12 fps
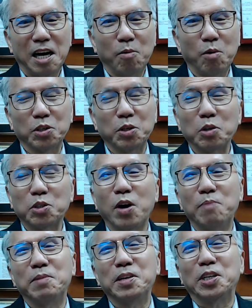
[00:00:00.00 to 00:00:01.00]
I was not so
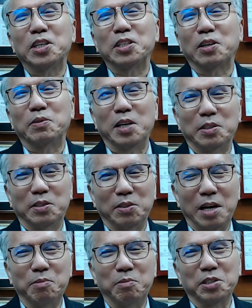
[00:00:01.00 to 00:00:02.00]
ambitious, and I was
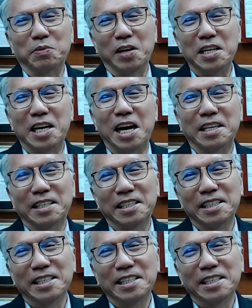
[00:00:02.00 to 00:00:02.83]
very young.